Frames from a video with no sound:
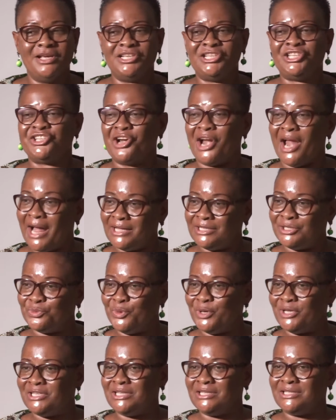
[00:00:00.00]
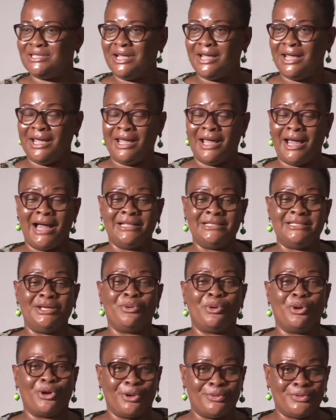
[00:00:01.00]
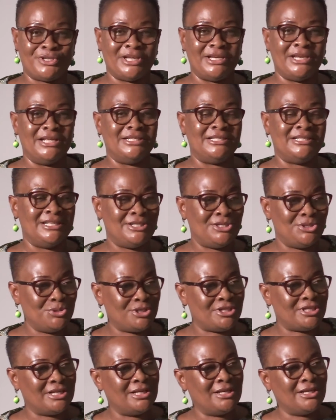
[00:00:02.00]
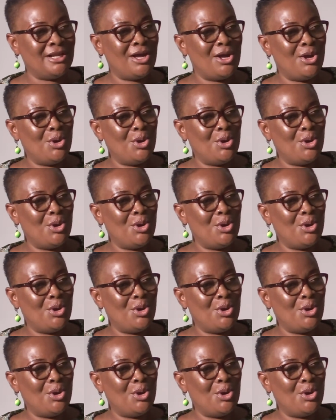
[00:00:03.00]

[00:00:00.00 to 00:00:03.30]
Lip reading: SRAG, which is the anti-corruption institution,